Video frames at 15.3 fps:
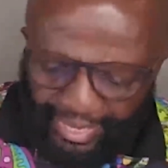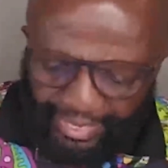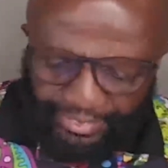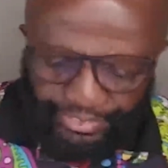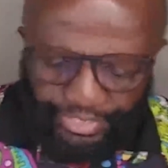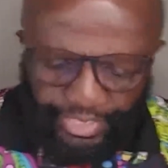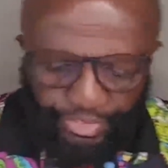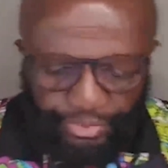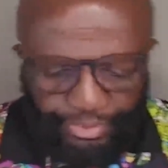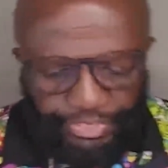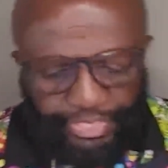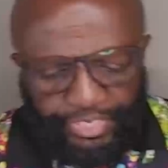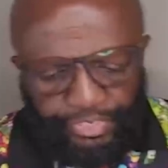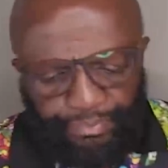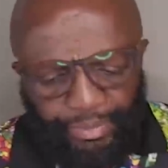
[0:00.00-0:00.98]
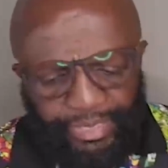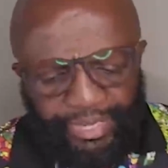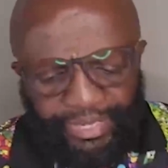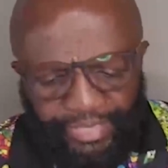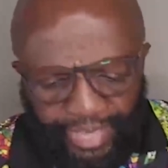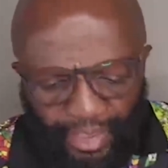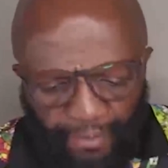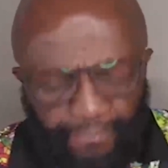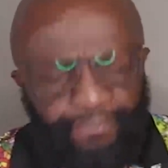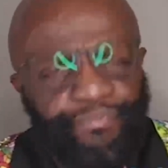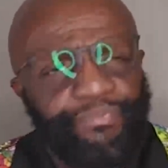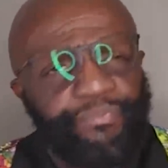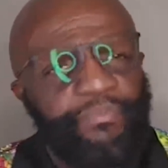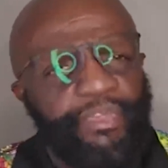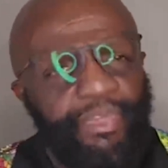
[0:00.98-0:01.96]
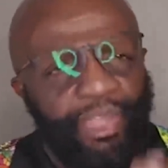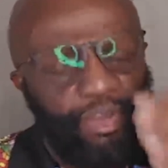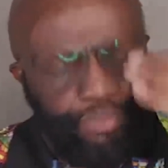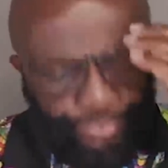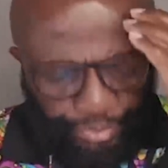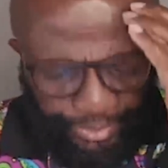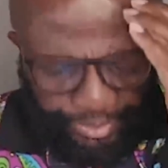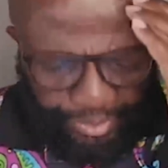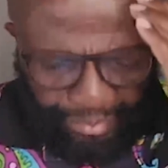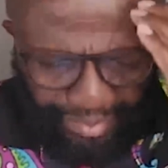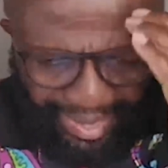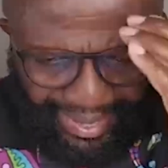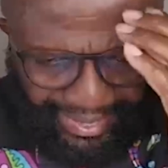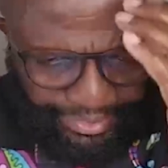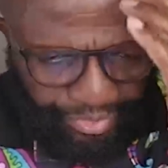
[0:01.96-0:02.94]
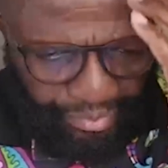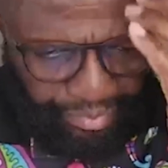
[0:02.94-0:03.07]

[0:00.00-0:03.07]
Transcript: God is saying. So he says, be in health also in your mind,